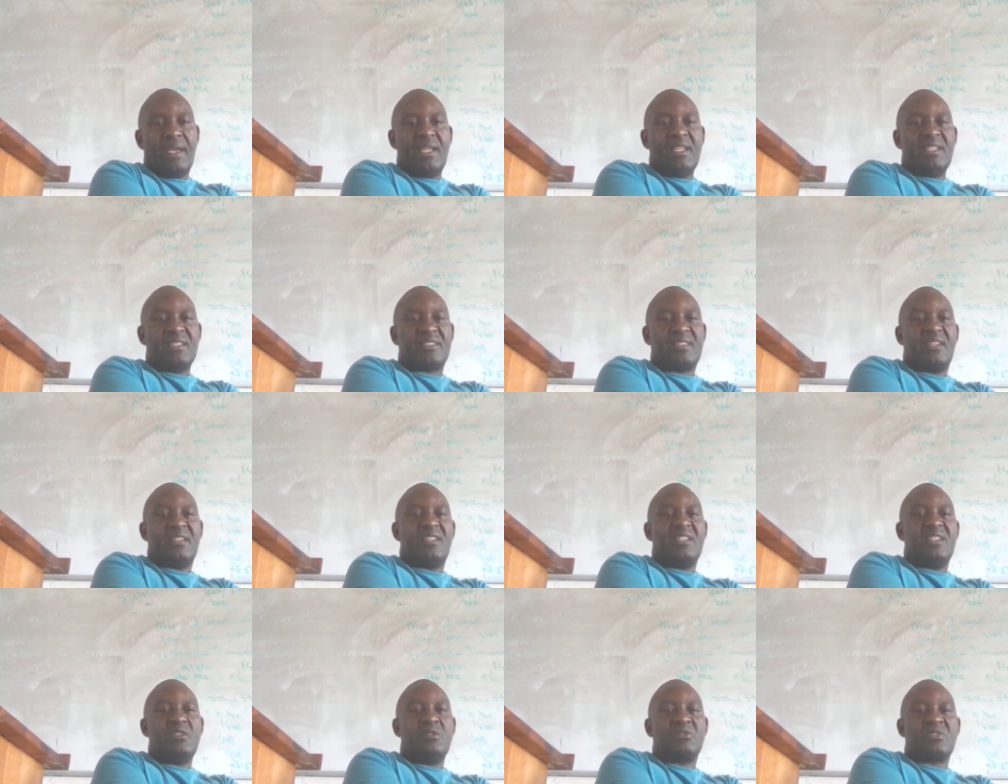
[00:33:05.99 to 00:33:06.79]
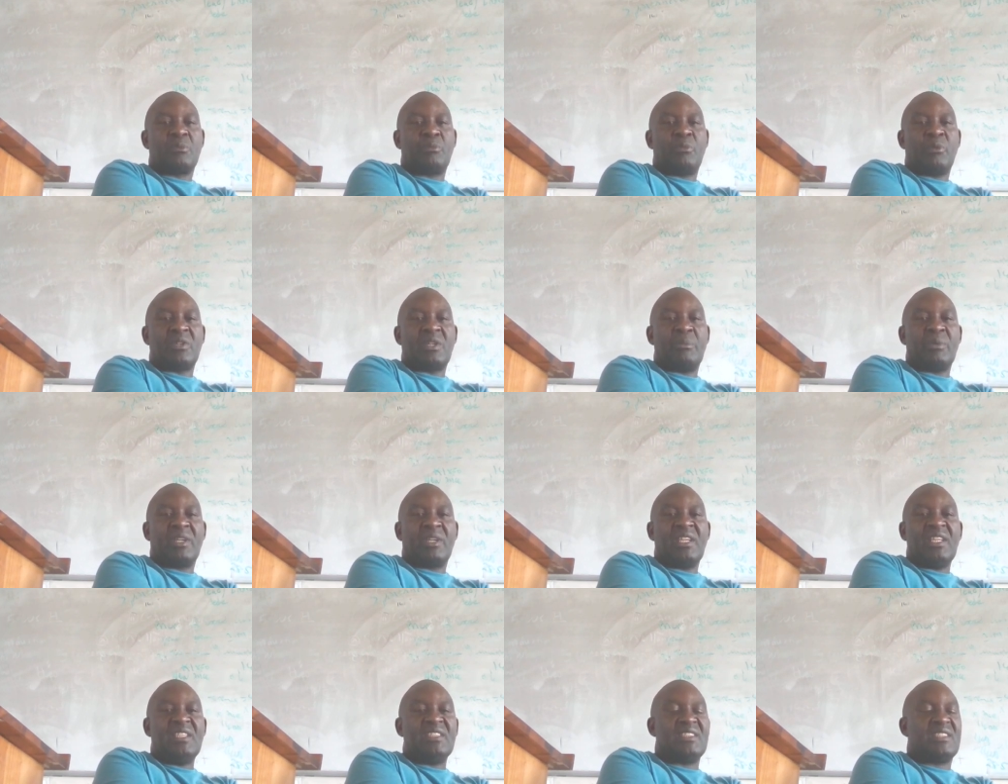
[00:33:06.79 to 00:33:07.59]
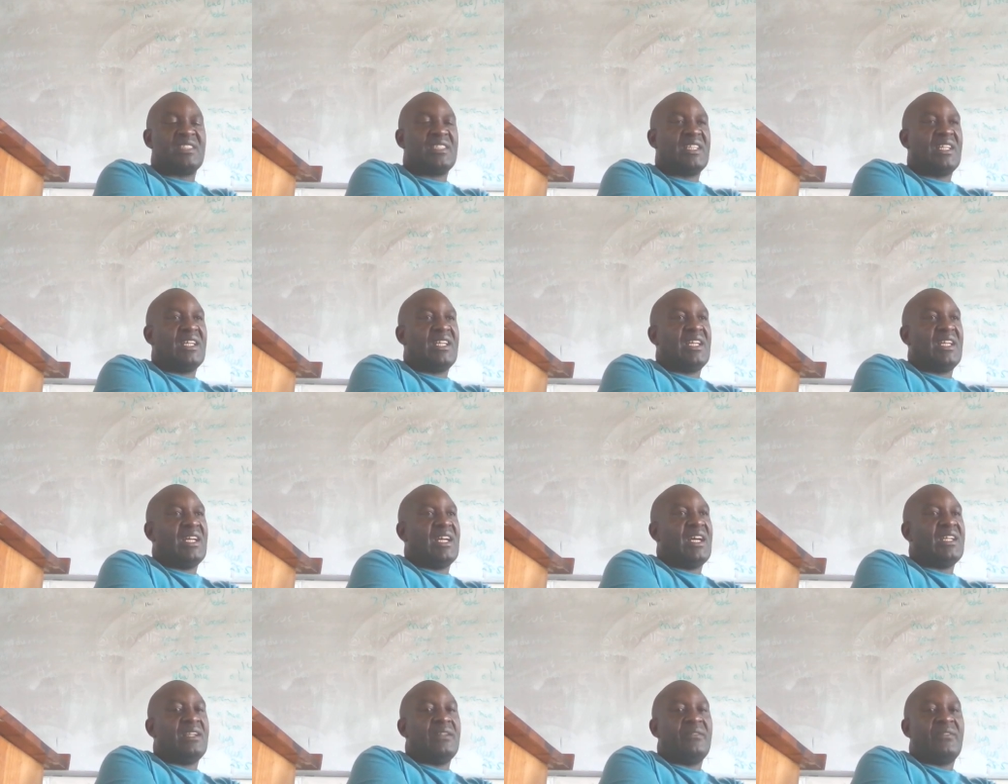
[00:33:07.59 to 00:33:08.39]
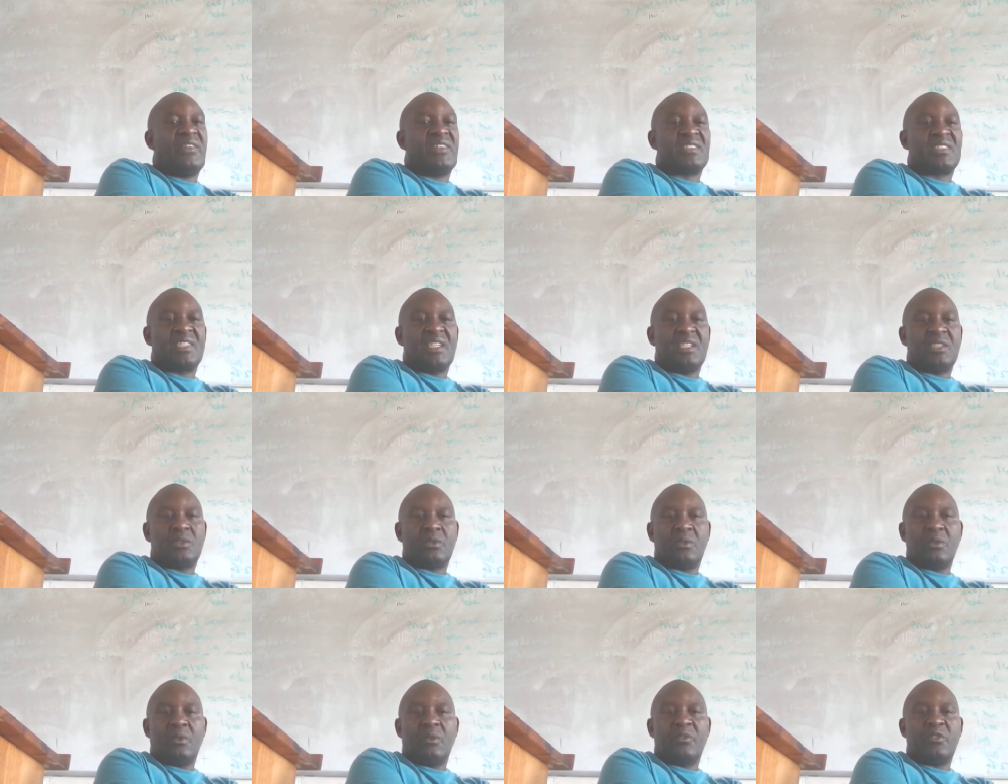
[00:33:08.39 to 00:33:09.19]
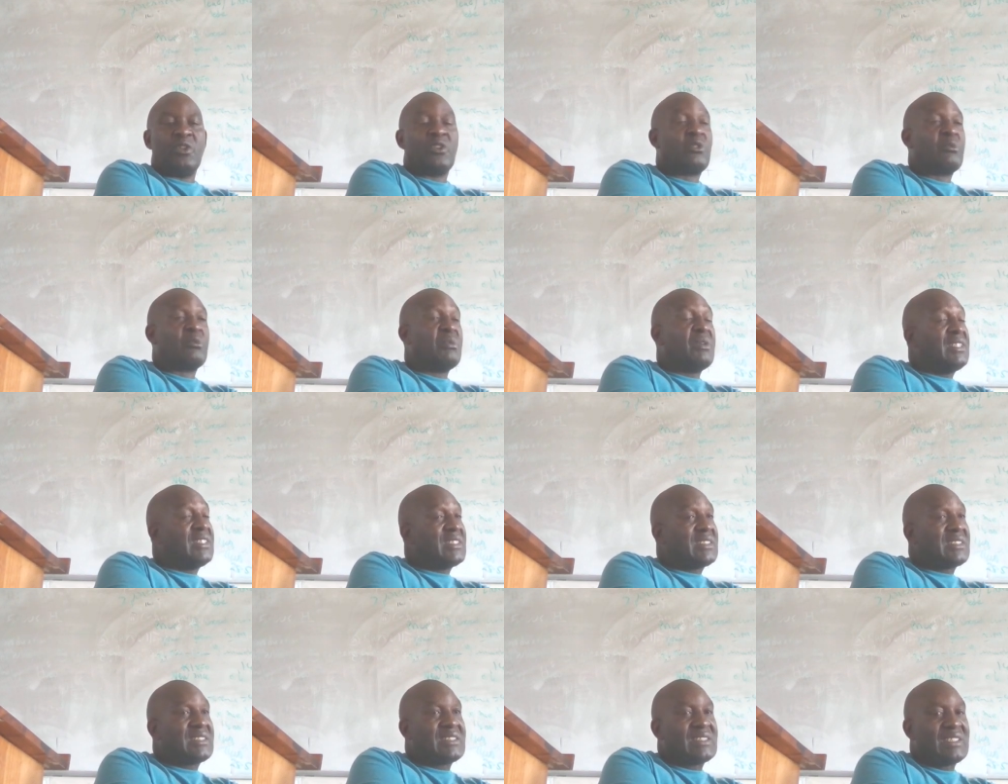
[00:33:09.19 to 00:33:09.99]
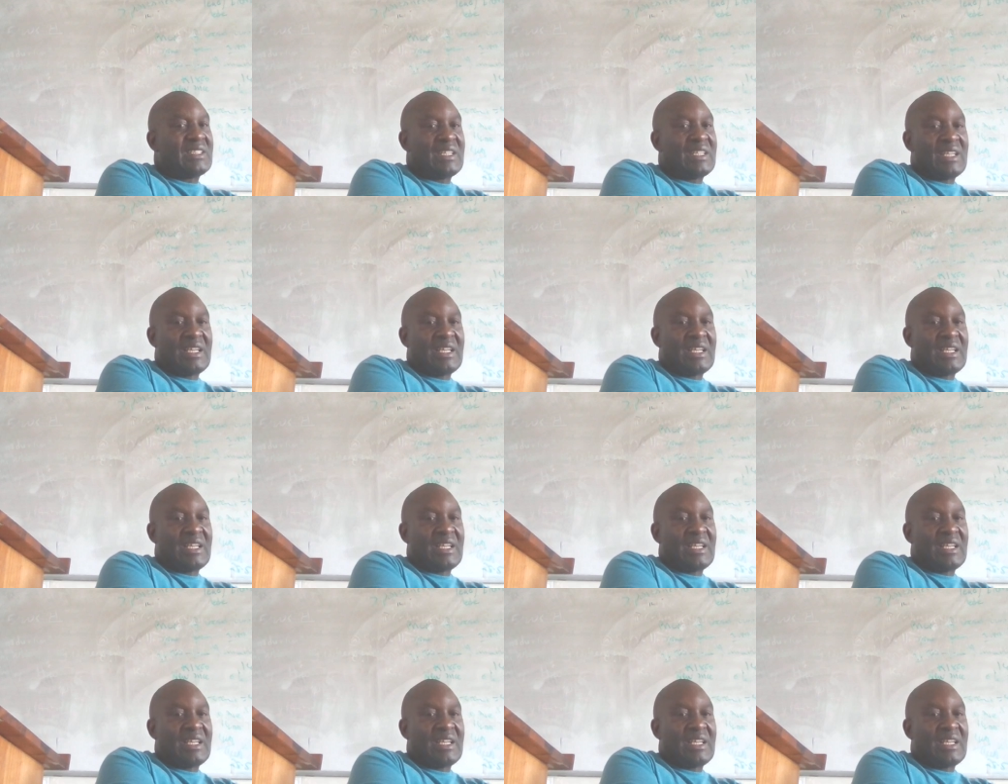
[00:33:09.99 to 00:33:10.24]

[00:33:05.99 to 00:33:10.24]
Instead, the news reporter begins an investigation of documents,